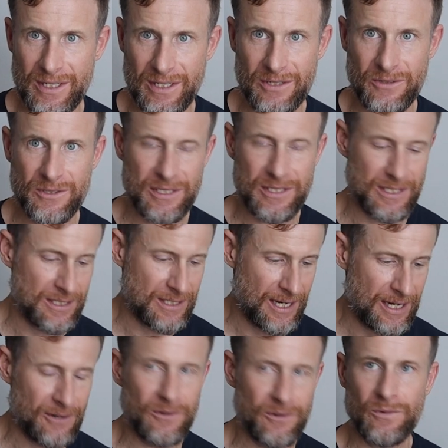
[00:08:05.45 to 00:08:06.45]
that you see
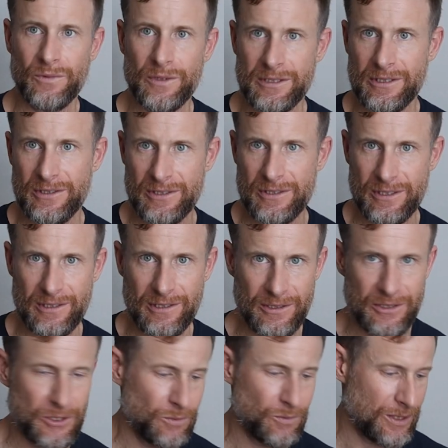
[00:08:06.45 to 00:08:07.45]
now, which is
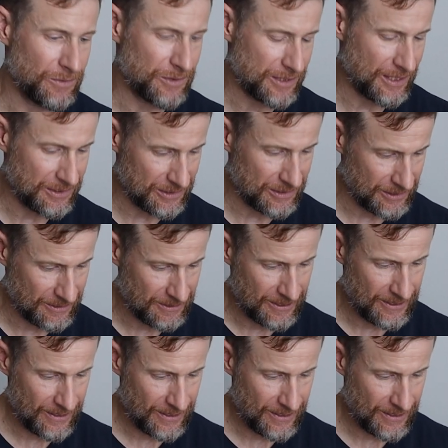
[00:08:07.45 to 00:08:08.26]
the Chihuahua Desert.